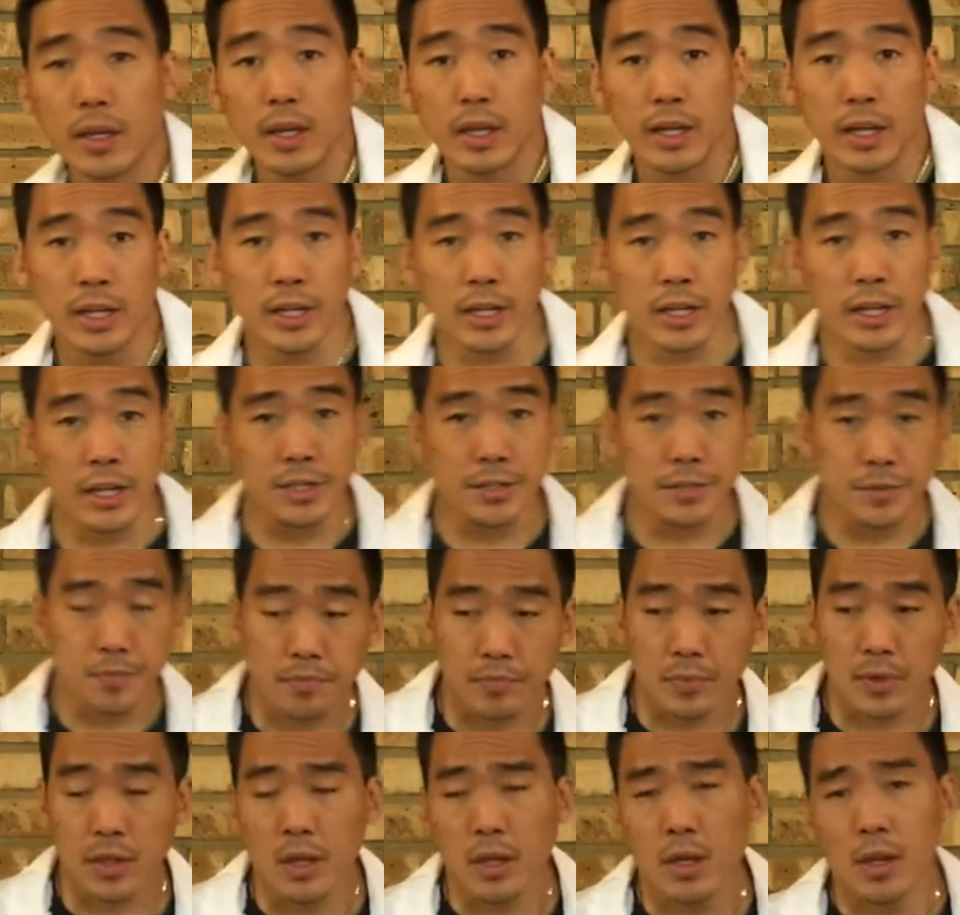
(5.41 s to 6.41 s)
Hey guys,
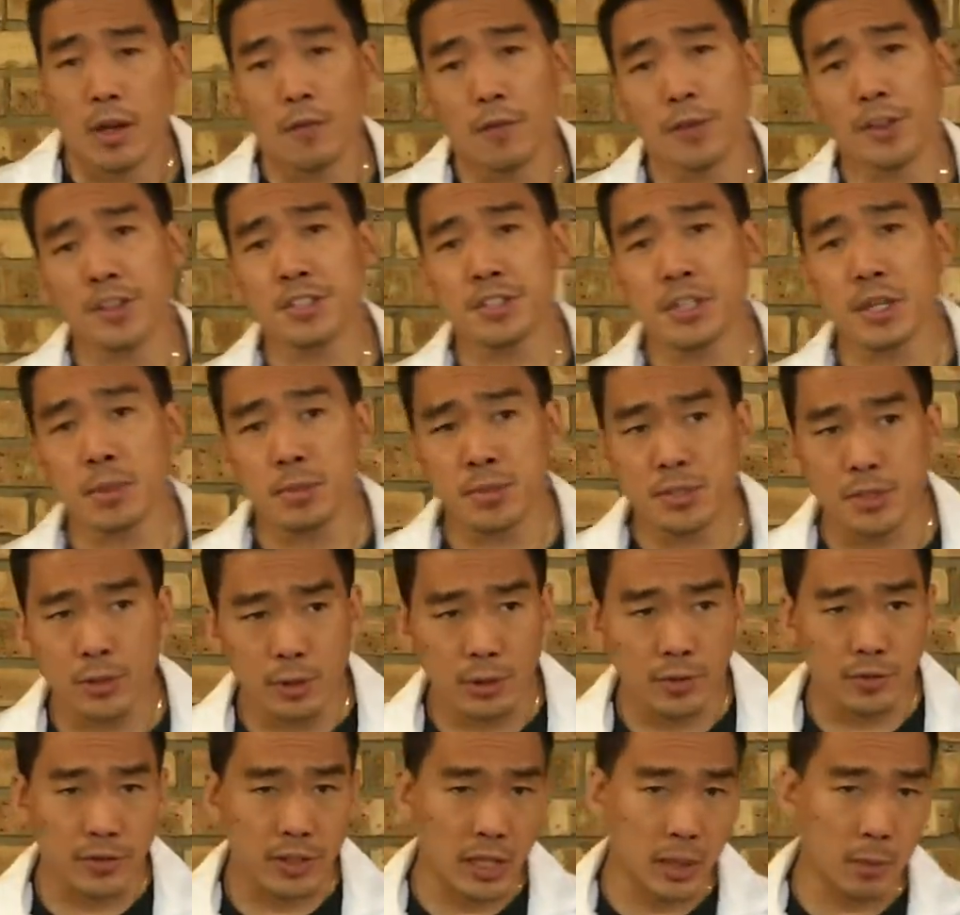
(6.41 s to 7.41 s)
for this episode
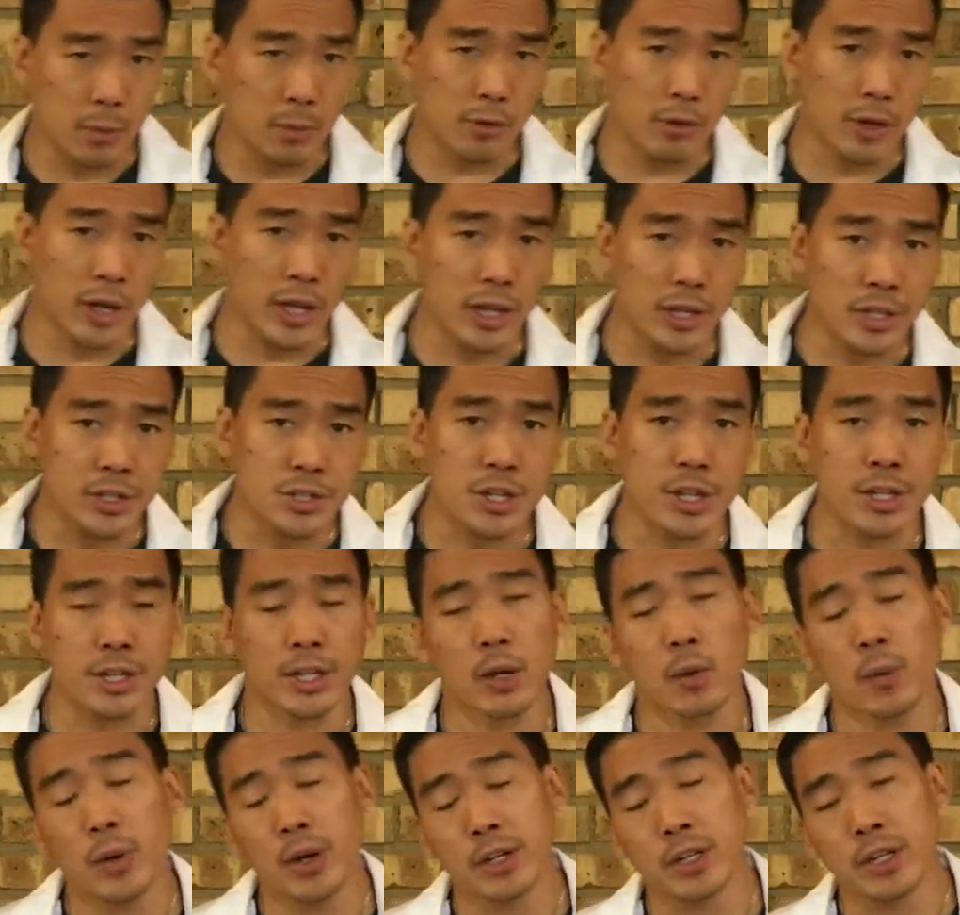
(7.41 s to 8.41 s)
of Gamer Reality Check, I
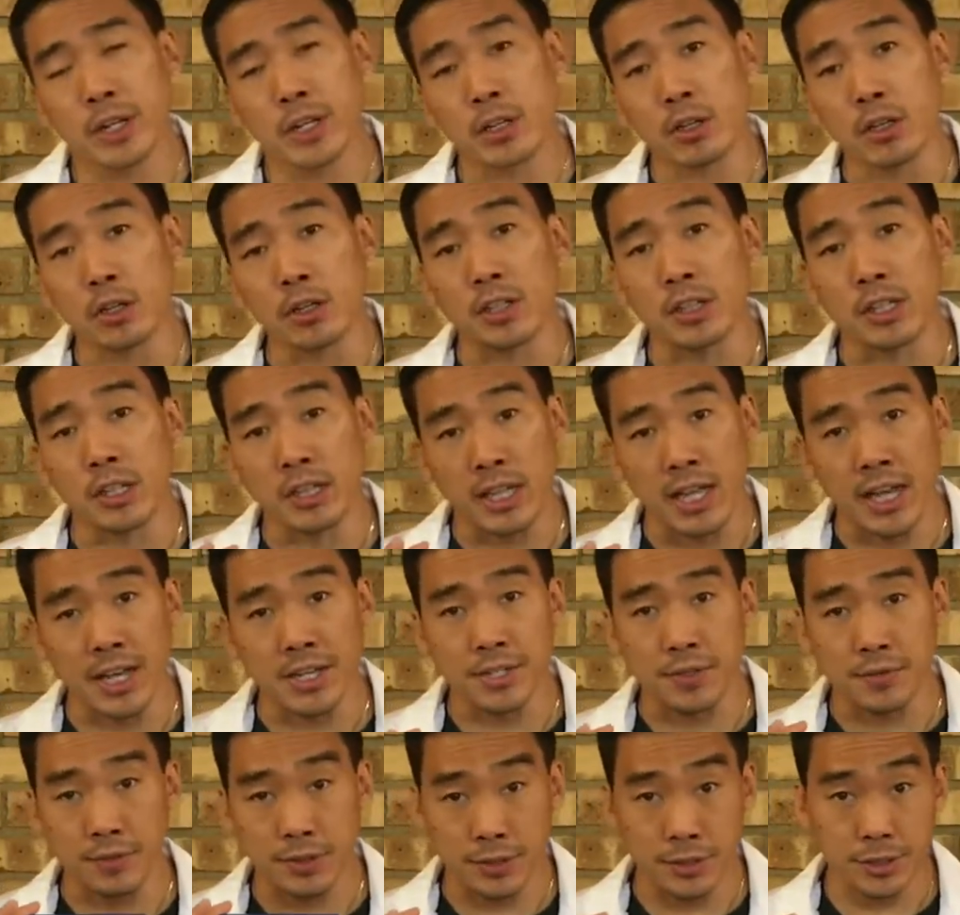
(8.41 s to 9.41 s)
want to take a look at The Last
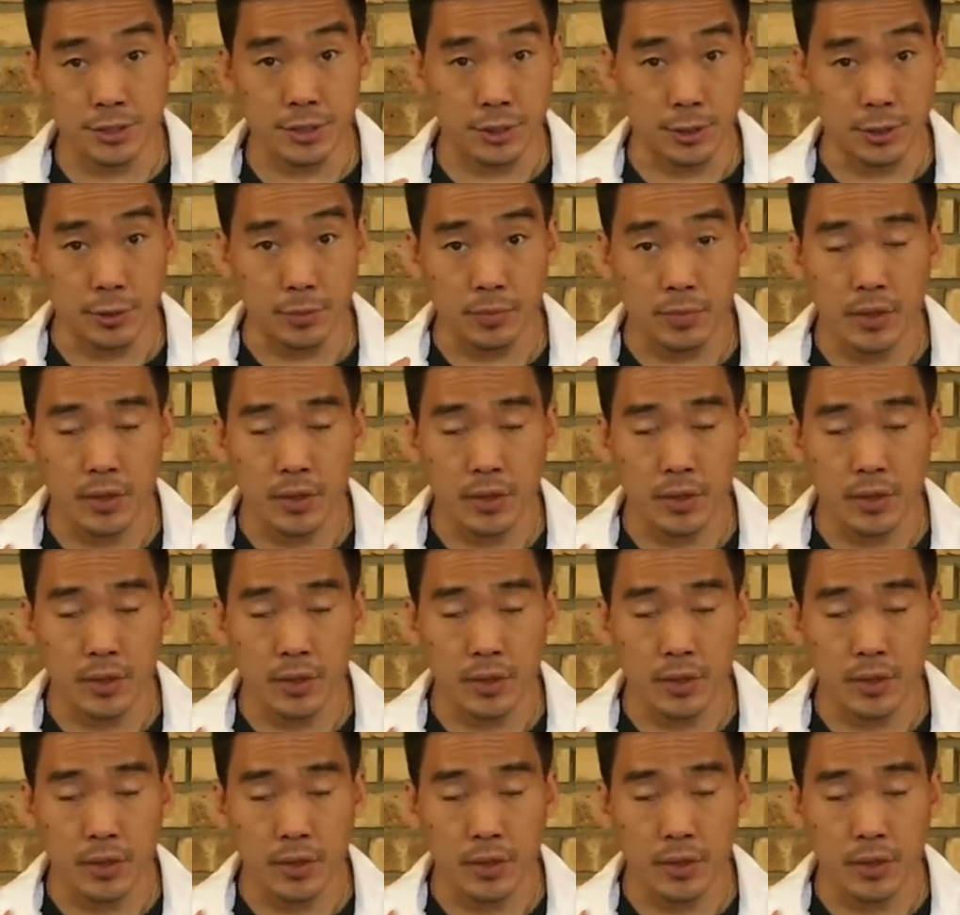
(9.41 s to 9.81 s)
of Us 2.